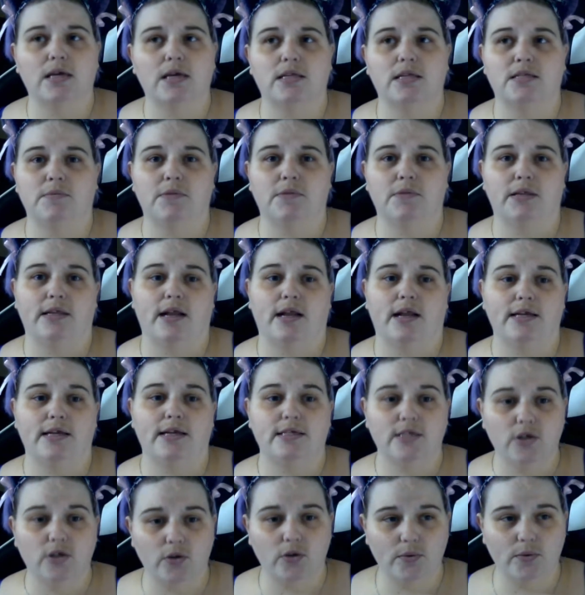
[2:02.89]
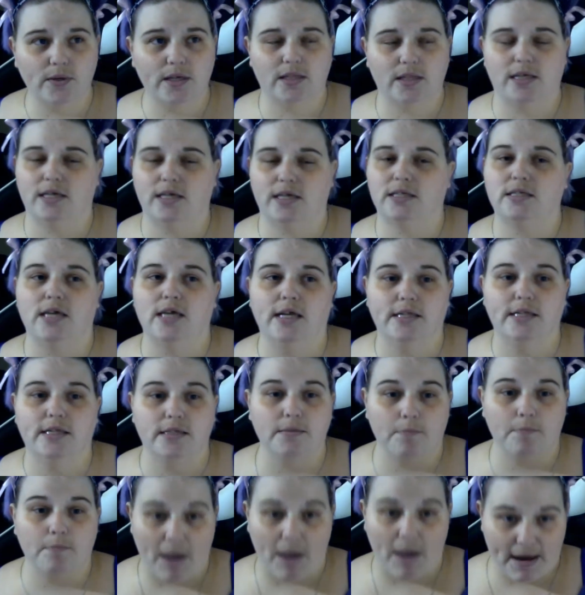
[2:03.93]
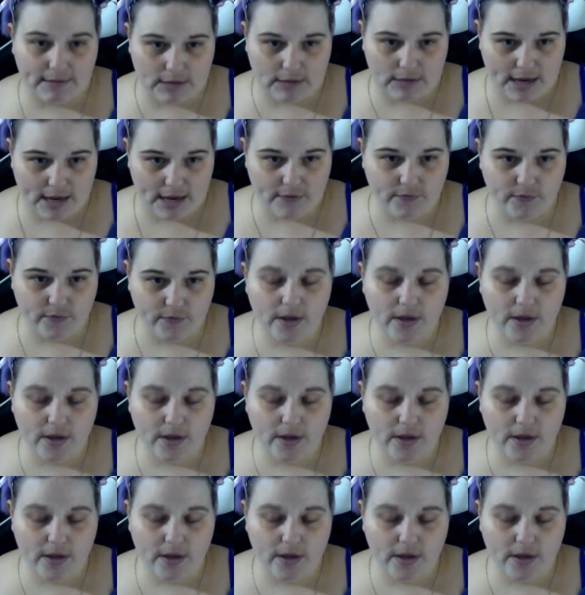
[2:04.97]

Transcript: It's something that I deal with. It's my life.